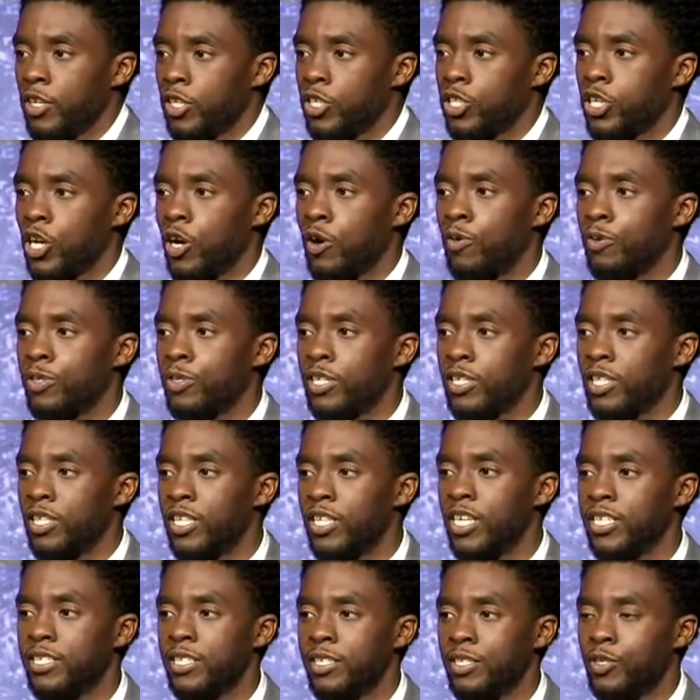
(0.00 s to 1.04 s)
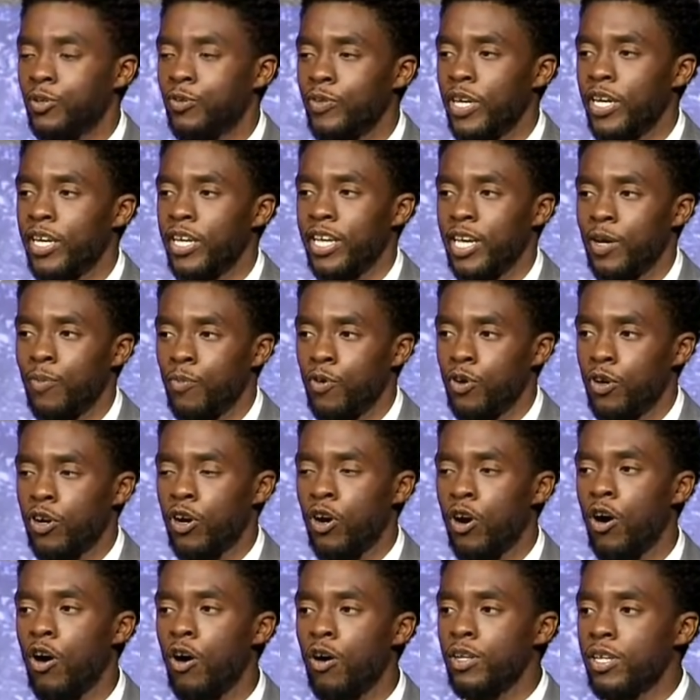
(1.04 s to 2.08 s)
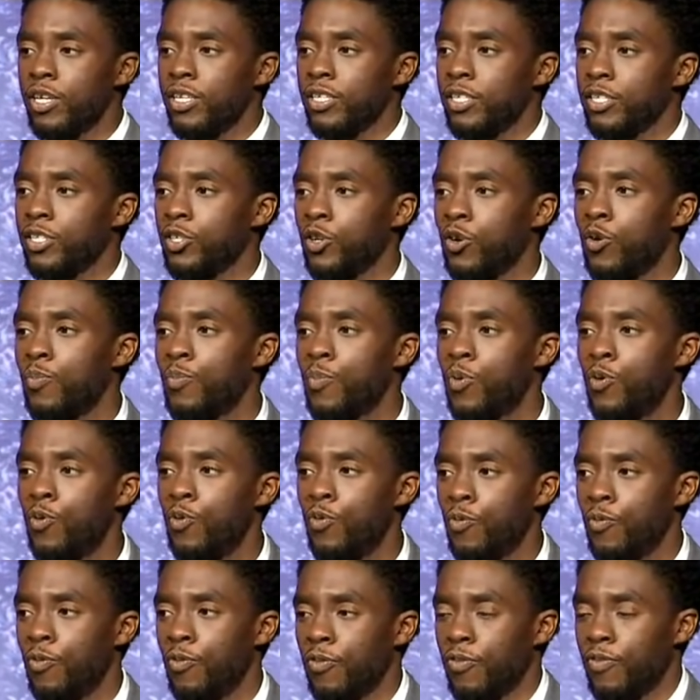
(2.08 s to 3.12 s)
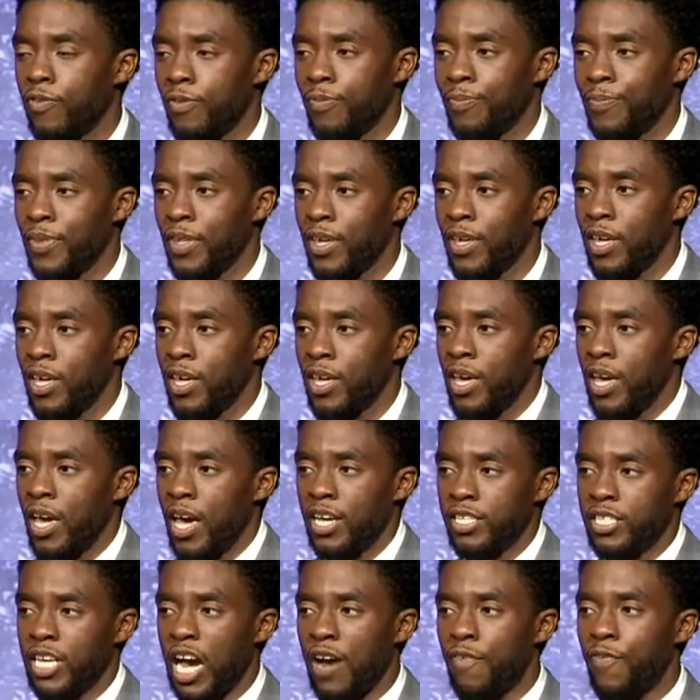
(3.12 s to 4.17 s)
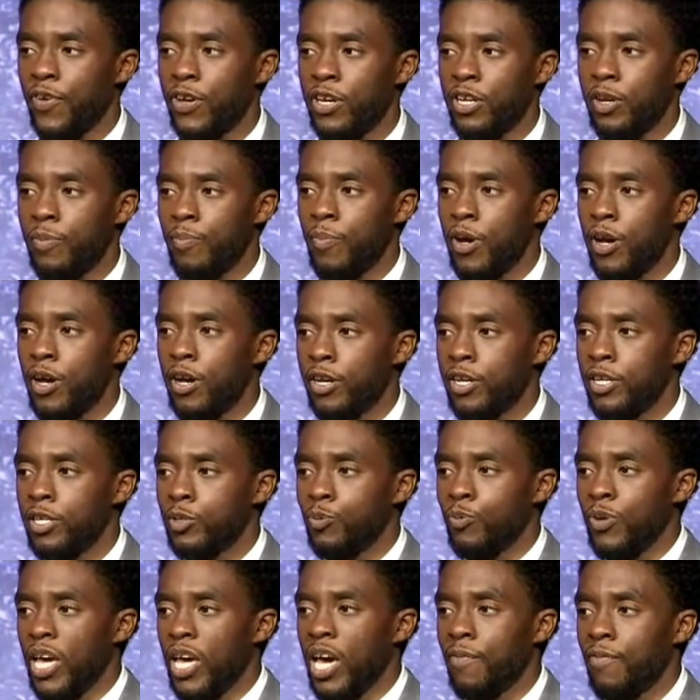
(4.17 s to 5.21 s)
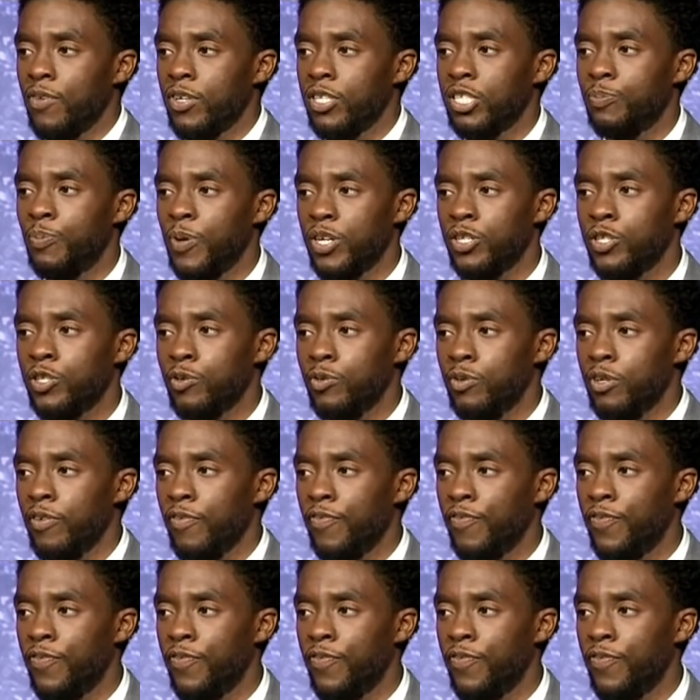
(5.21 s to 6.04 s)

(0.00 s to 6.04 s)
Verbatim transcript: The chosen listen to their inward call and so move. As African Americans, we have a special